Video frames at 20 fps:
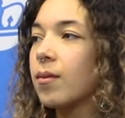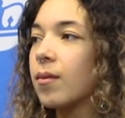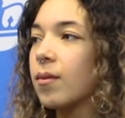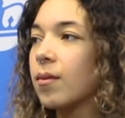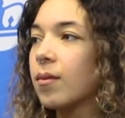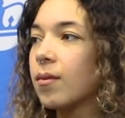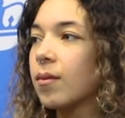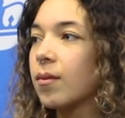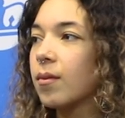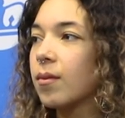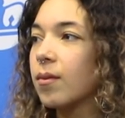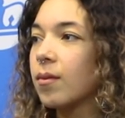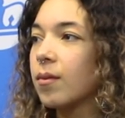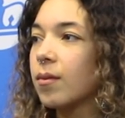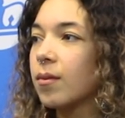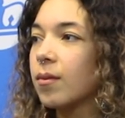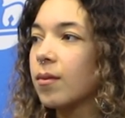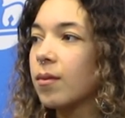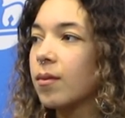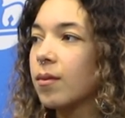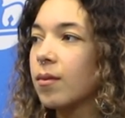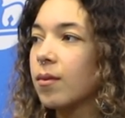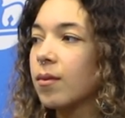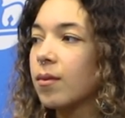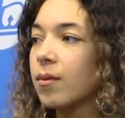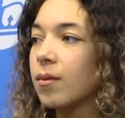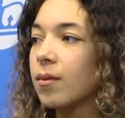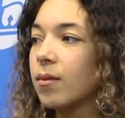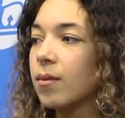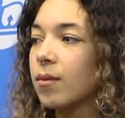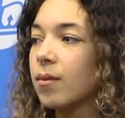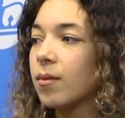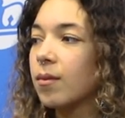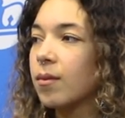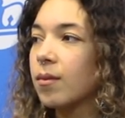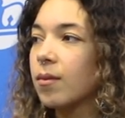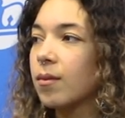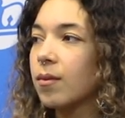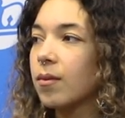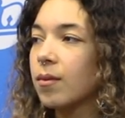
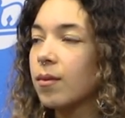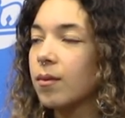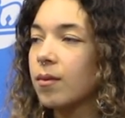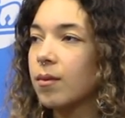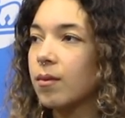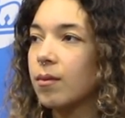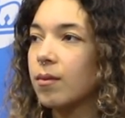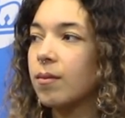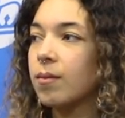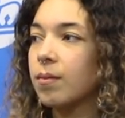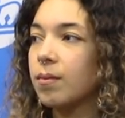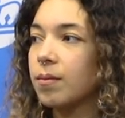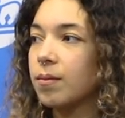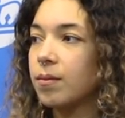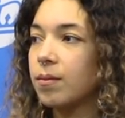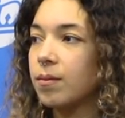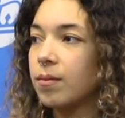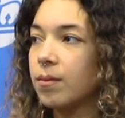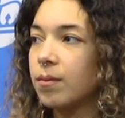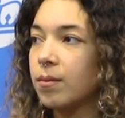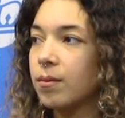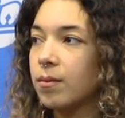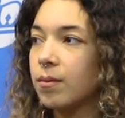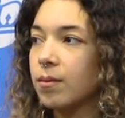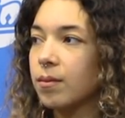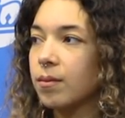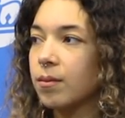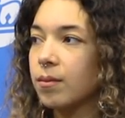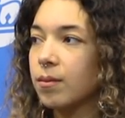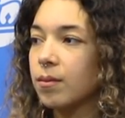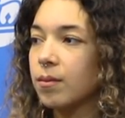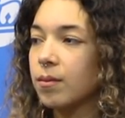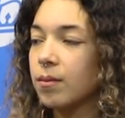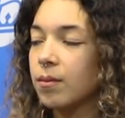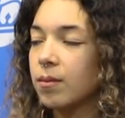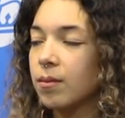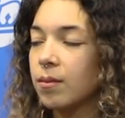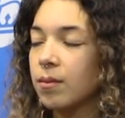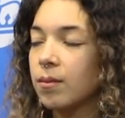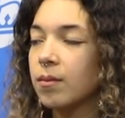
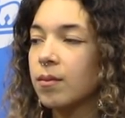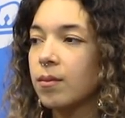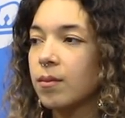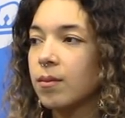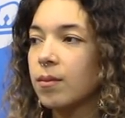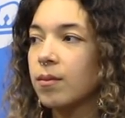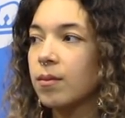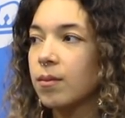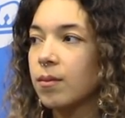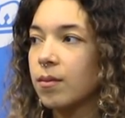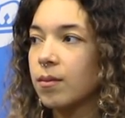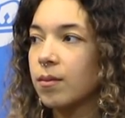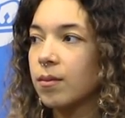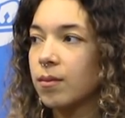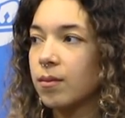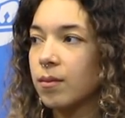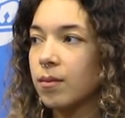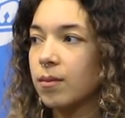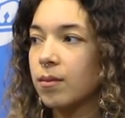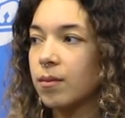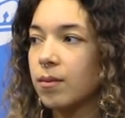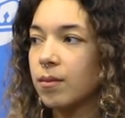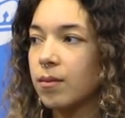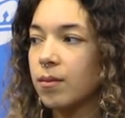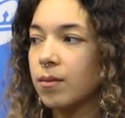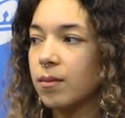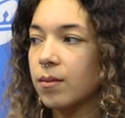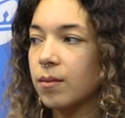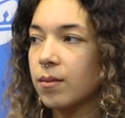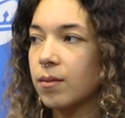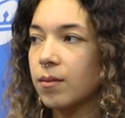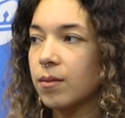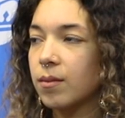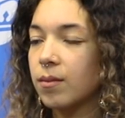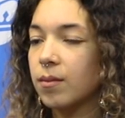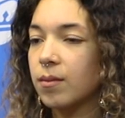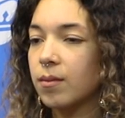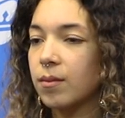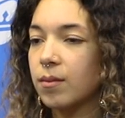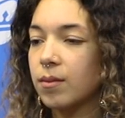
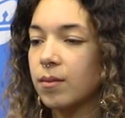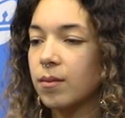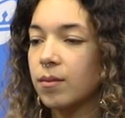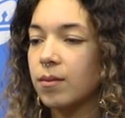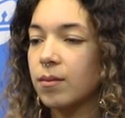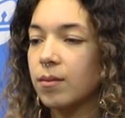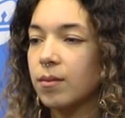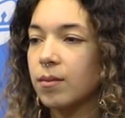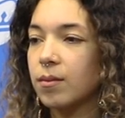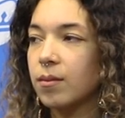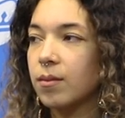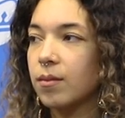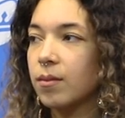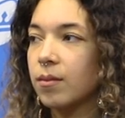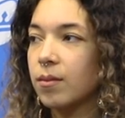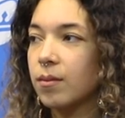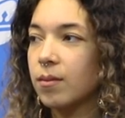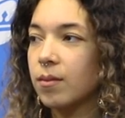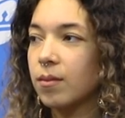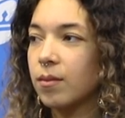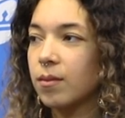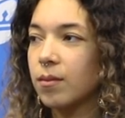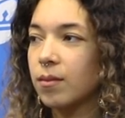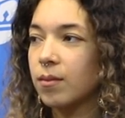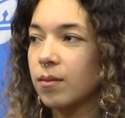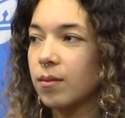(not speaking)